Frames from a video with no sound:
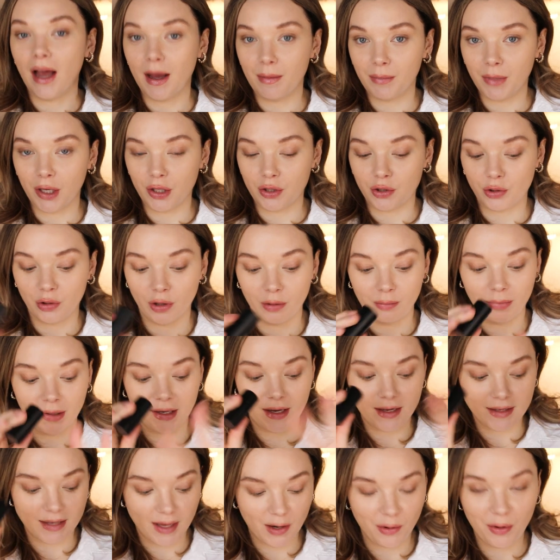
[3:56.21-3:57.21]
I'm not sure
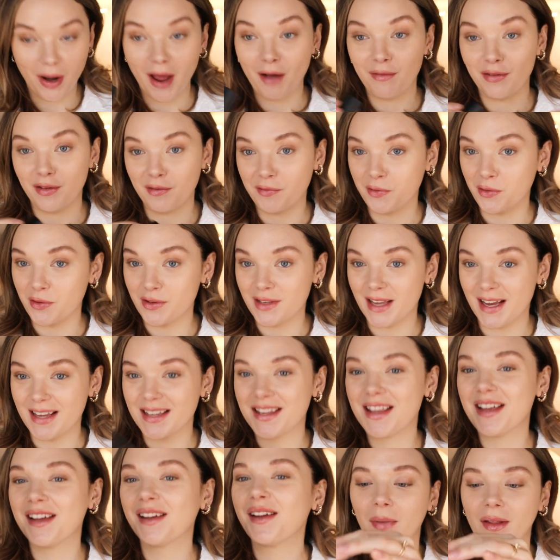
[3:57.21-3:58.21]
because I don't have the full
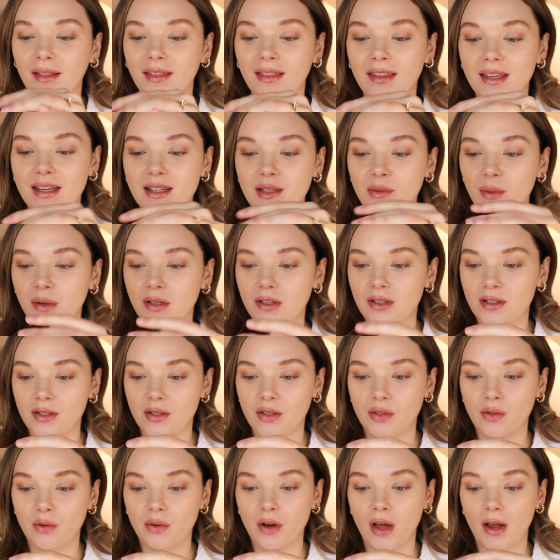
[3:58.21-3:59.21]
size, but these ones
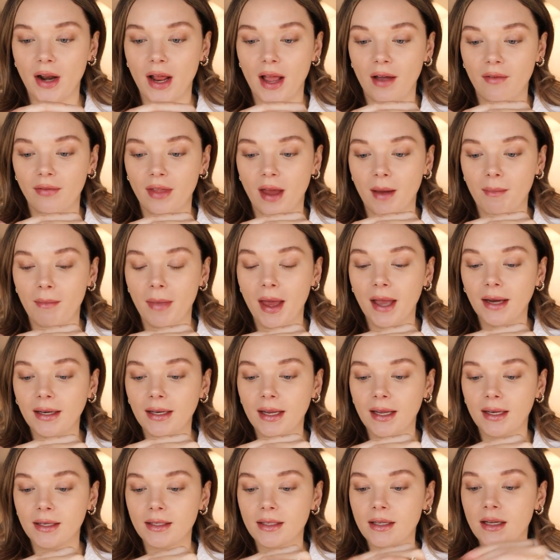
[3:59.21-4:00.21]
do not have that
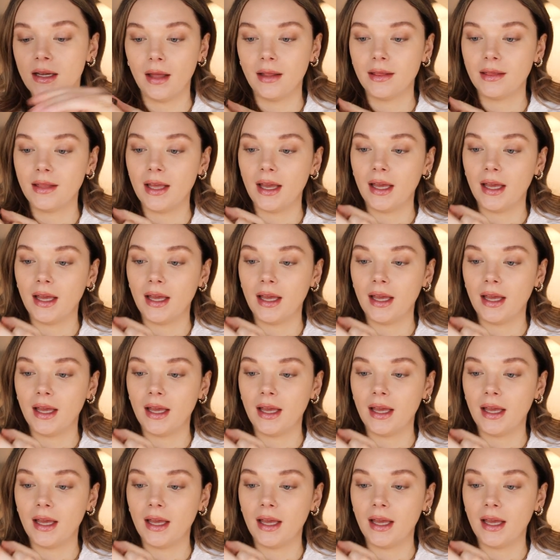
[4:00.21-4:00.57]
magnet. And